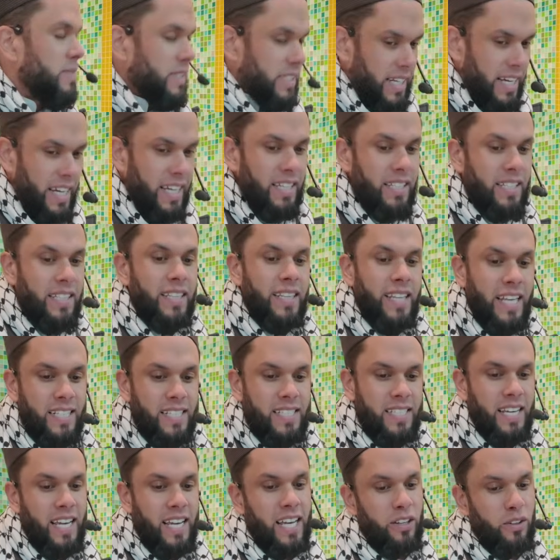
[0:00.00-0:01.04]
Right?
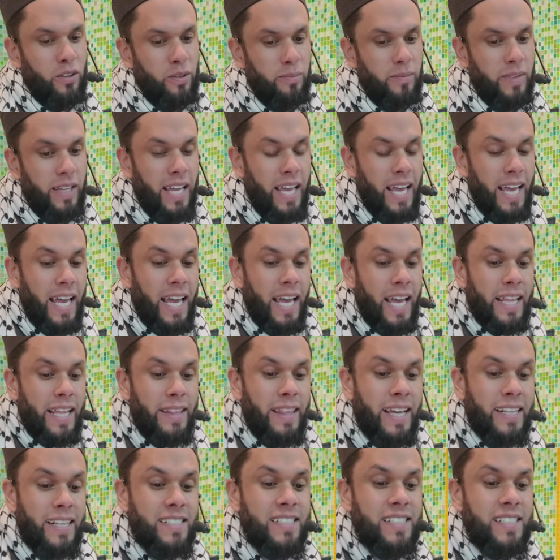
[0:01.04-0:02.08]
That's the Haram.
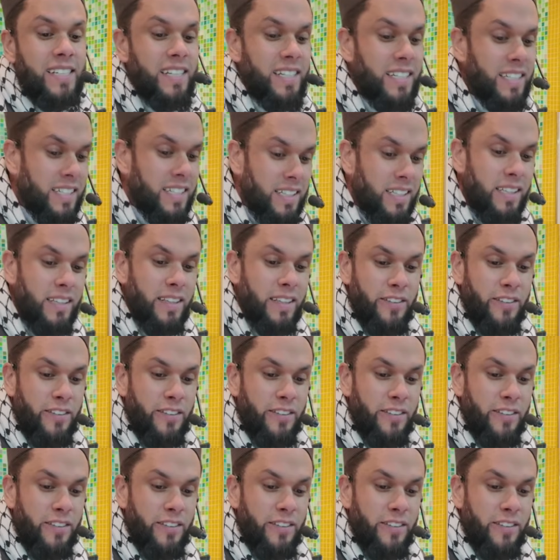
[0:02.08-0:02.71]
That circle,